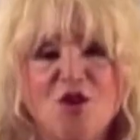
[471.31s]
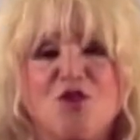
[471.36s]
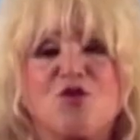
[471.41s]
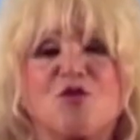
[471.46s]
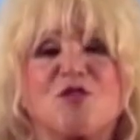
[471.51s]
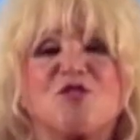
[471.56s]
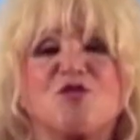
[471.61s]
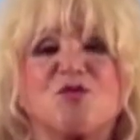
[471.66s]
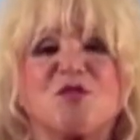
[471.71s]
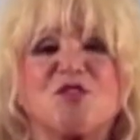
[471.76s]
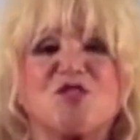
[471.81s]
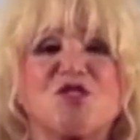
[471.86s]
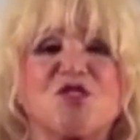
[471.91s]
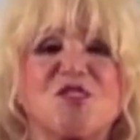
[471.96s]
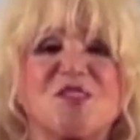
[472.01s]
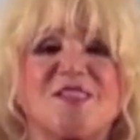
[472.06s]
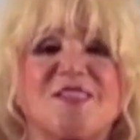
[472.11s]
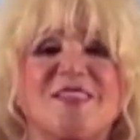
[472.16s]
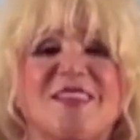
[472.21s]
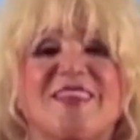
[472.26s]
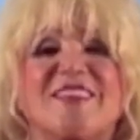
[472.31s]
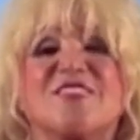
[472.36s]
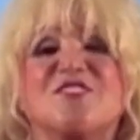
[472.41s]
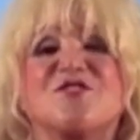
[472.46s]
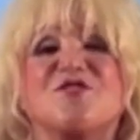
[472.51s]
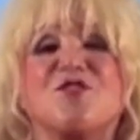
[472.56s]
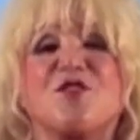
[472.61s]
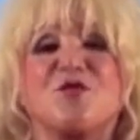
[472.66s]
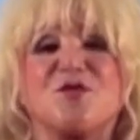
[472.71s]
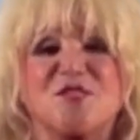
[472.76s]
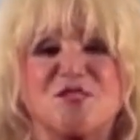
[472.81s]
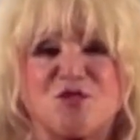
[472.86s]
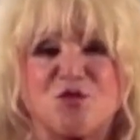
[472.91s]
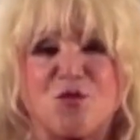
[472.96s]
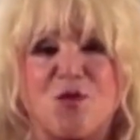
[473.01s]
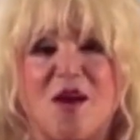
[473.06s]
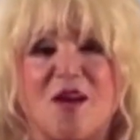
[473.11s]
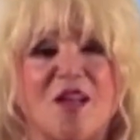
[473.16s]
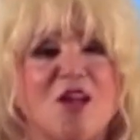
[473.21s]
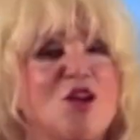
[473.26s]
Your intuition is very
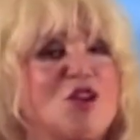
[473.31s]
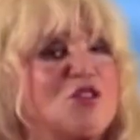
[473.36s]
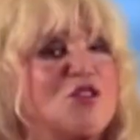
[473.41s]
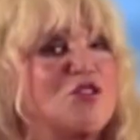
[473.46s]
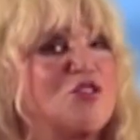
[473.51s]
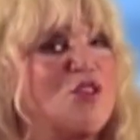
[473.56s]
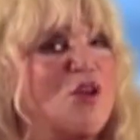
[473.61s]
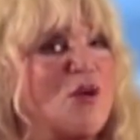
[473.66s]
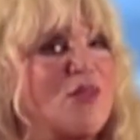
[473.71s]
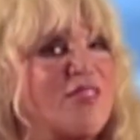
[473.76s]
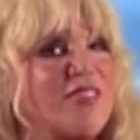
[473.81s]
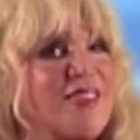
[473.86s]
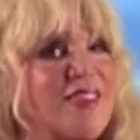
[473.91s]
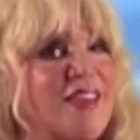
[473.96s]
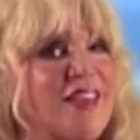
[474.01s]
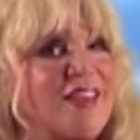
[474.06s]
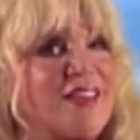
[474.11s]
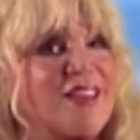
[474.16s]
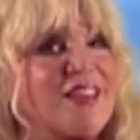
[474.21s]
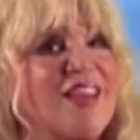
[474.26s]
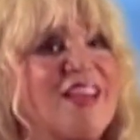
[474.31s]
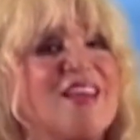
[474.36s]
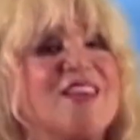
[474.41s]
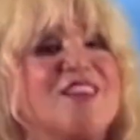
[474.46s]
strong. Don't think,